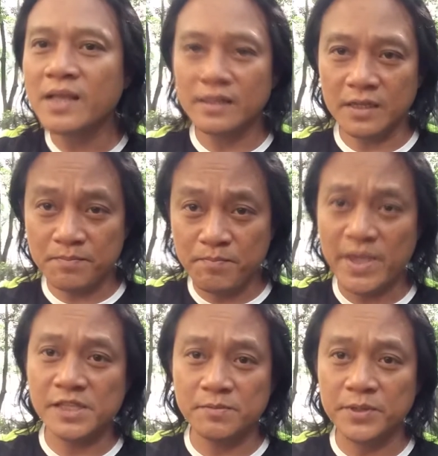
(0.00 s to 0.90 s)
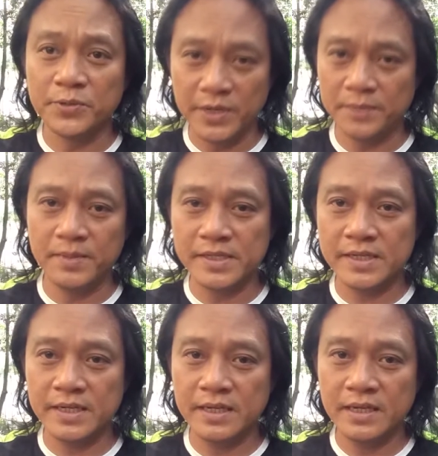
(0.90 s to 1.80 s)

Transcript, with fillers: That makes me really busy.